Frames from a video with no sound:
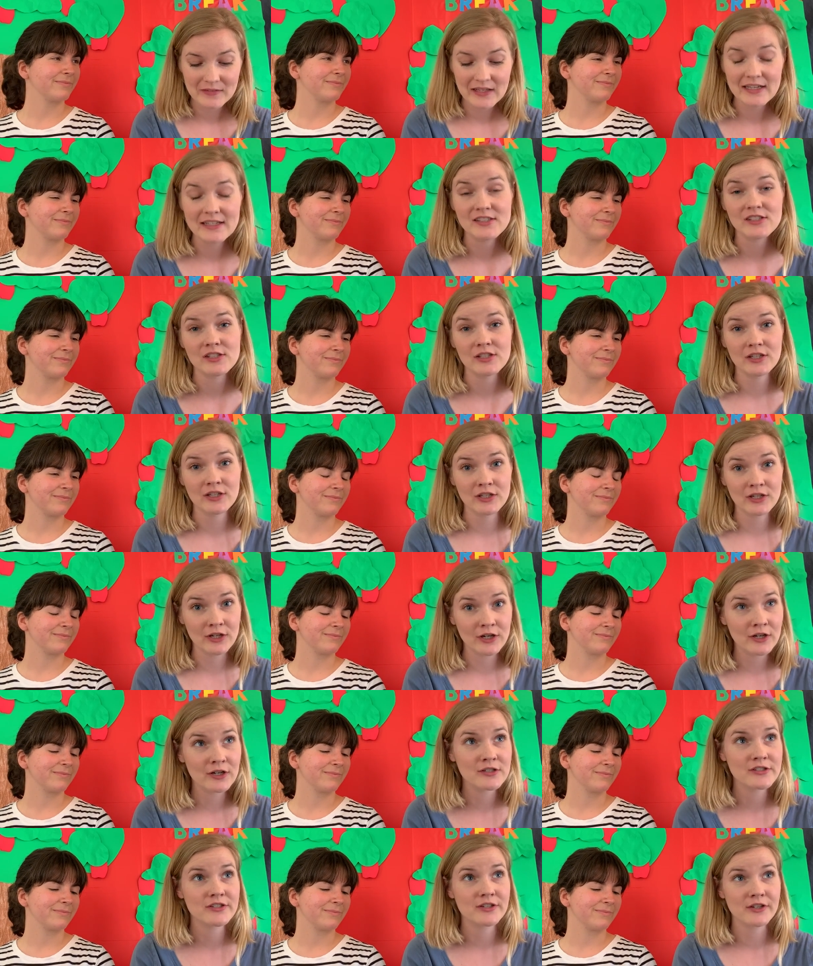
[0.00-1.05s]
Speaker 1: It
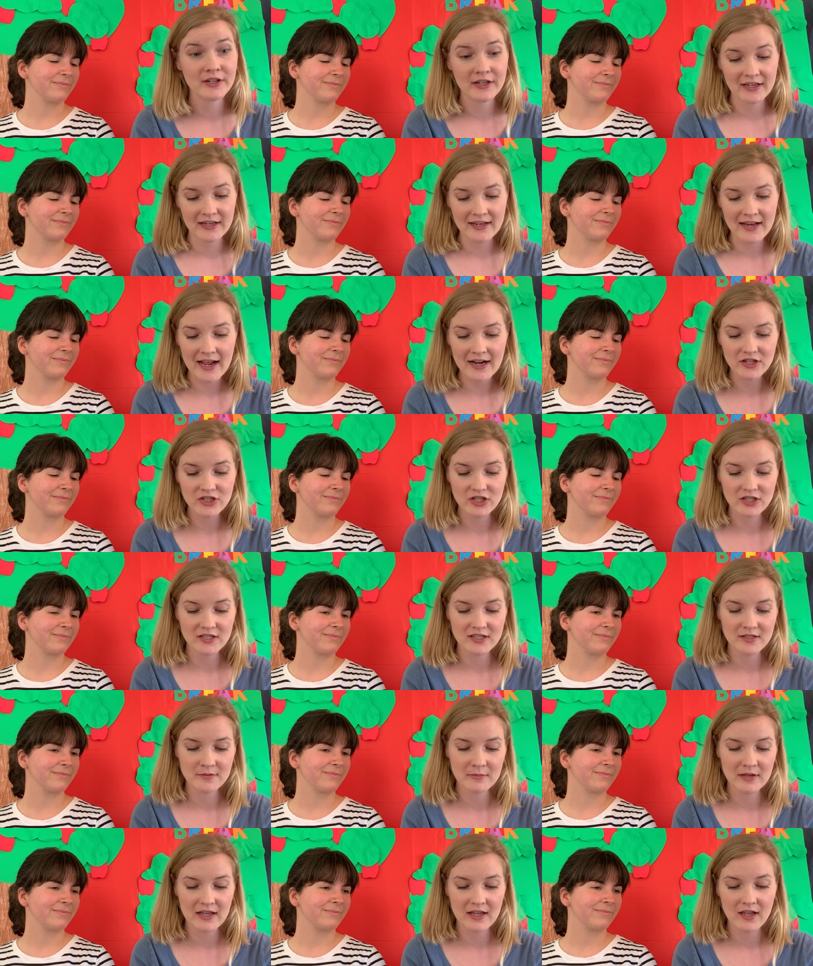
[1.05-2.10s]
secures your connection
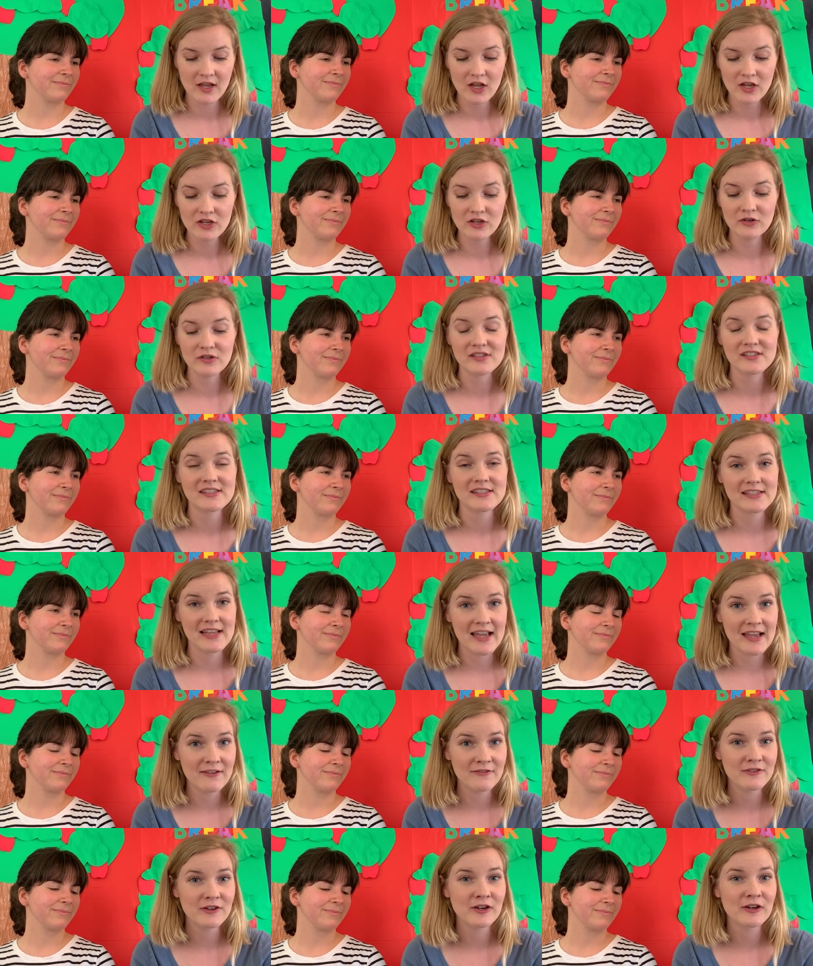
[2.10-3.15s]
to me, your
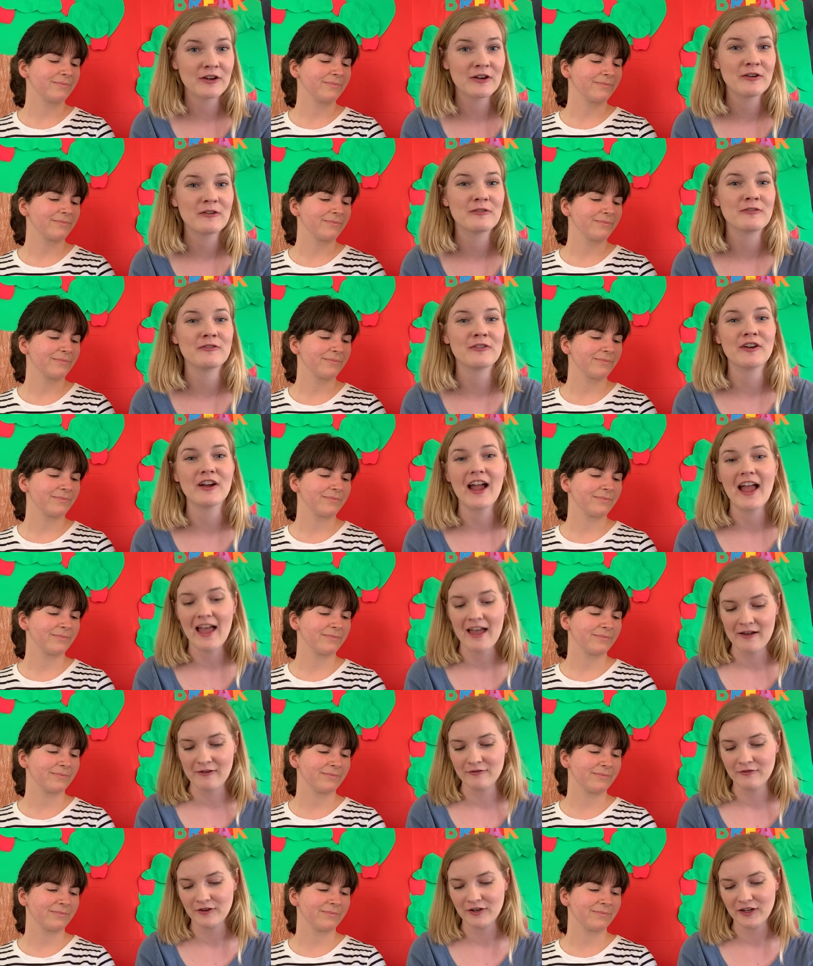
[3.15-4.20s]
Savior
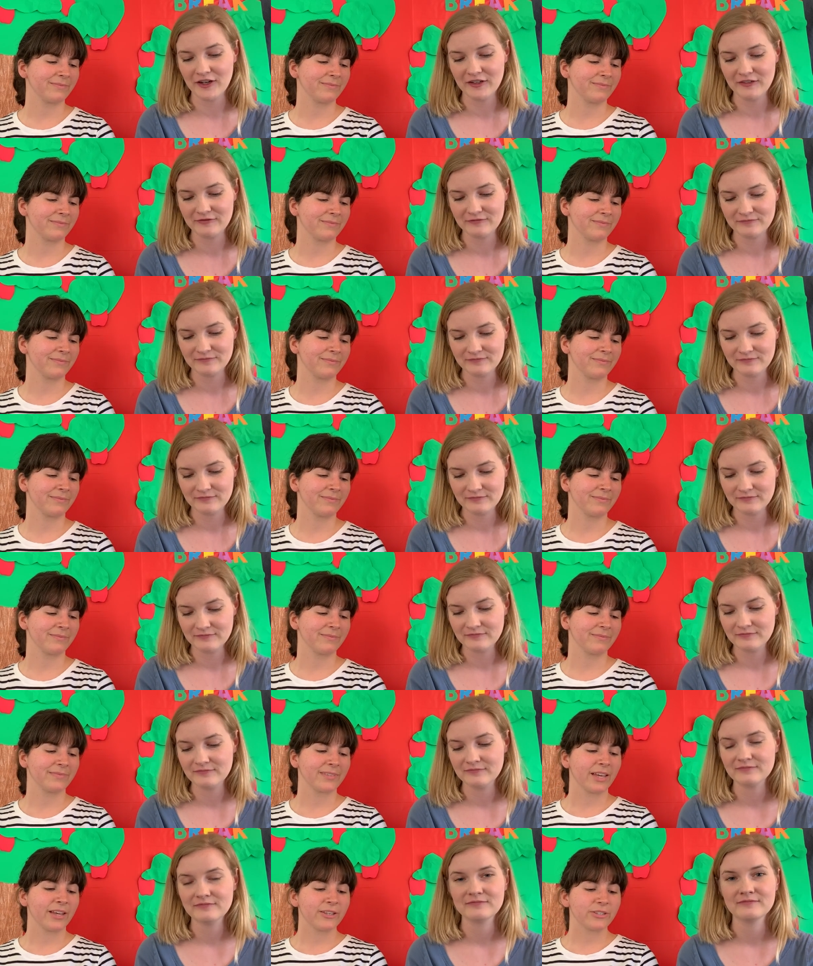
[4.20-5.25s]
forever.
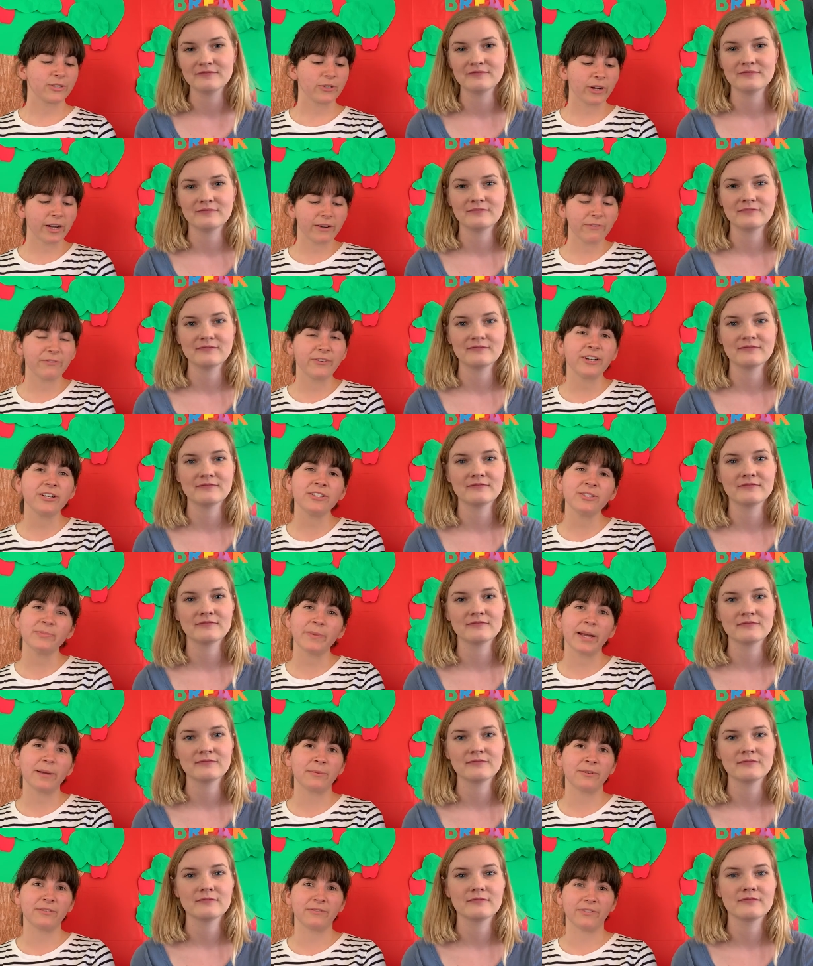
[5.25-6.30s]
Speaker 2: So our first
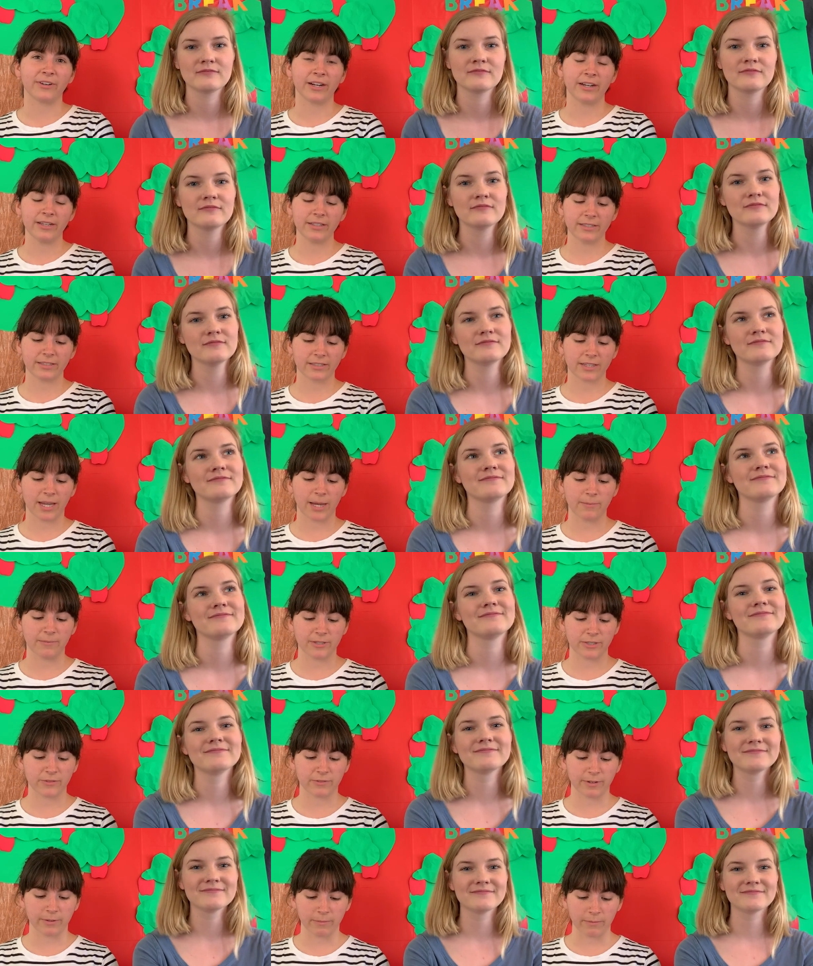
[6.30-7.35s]
Bible verse
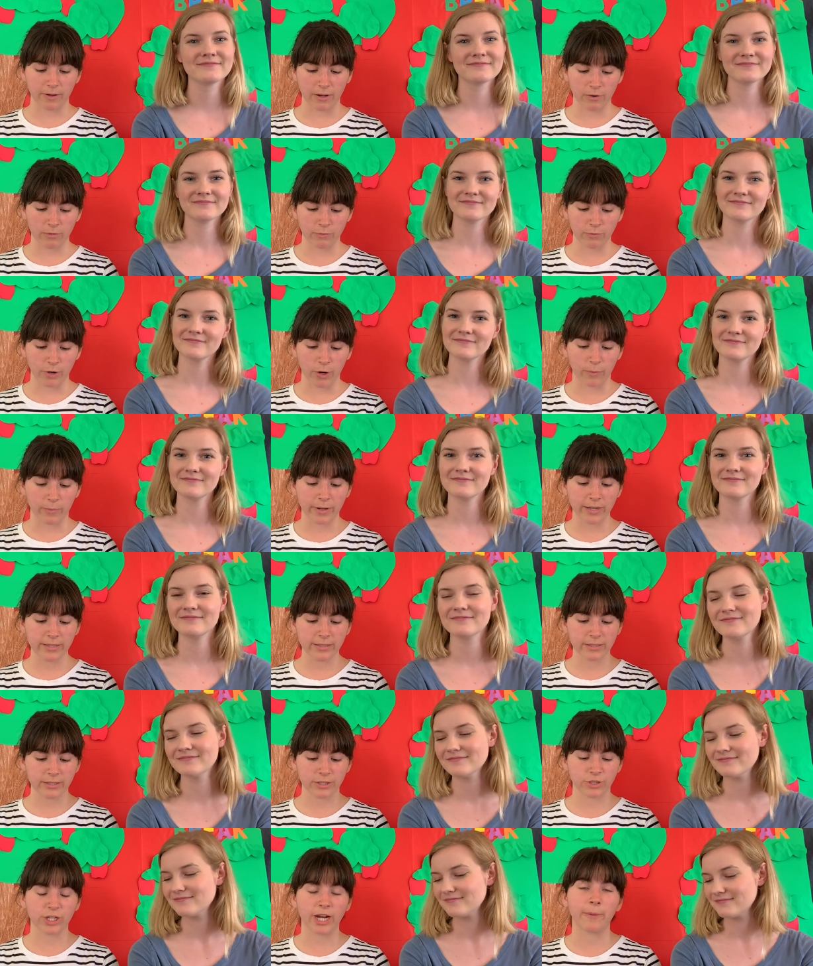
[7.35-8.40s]
comes from
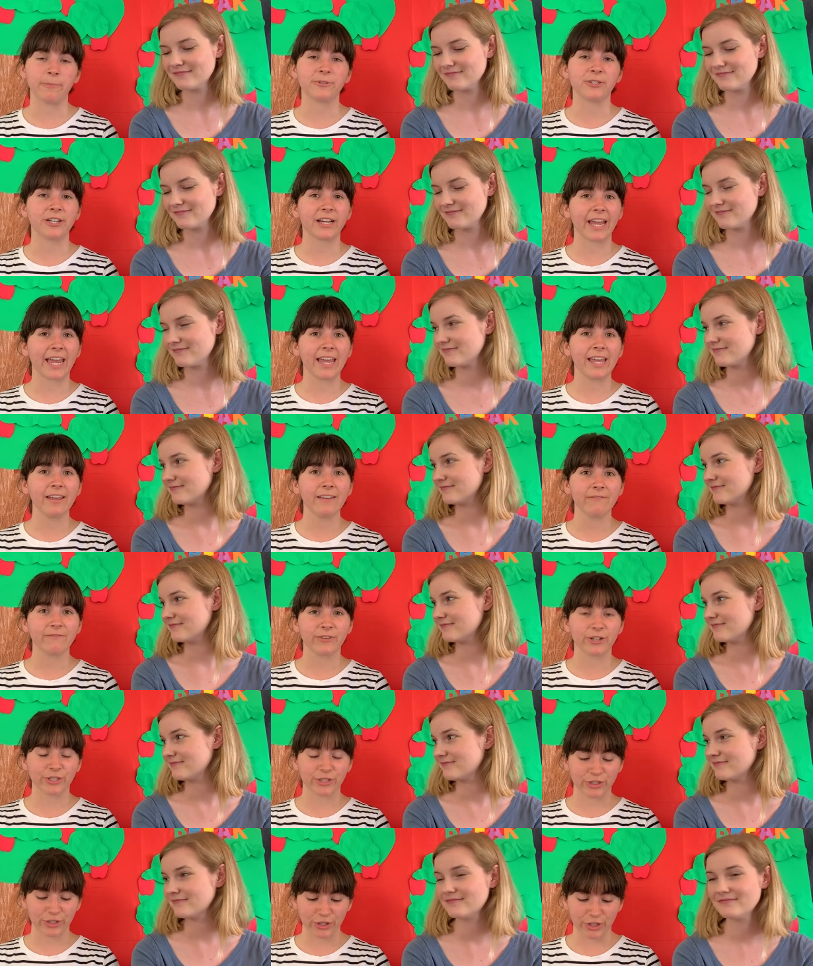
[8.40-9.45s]
Romans chapter 8,
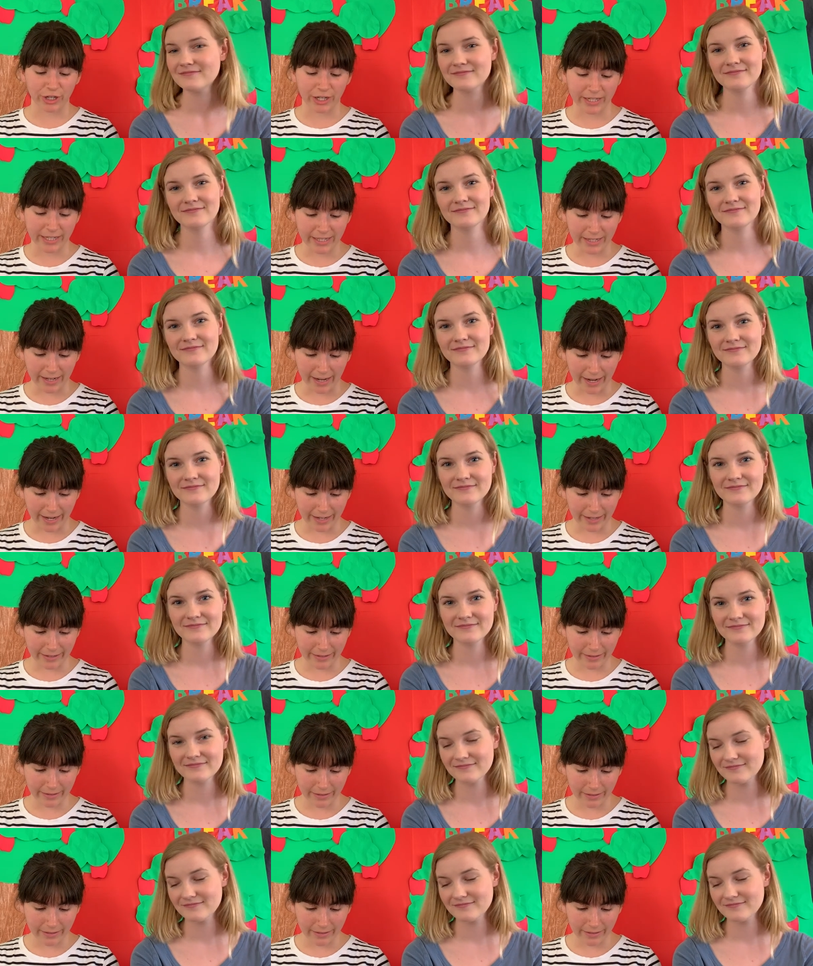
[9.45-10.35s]
verse 39.